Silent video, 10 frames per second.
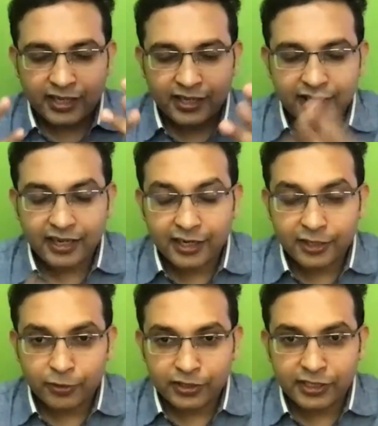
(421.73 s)
that
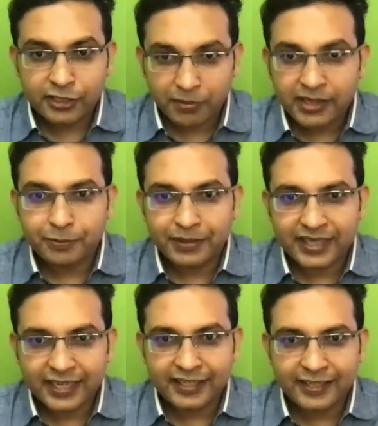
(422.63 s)
cardiology is my
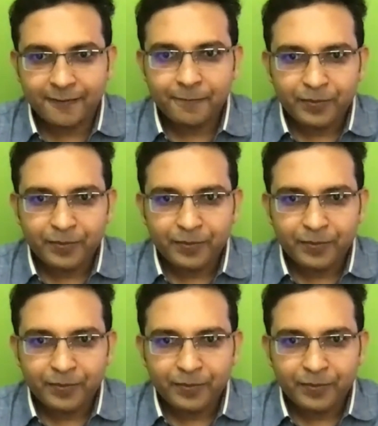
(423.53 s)
specialty,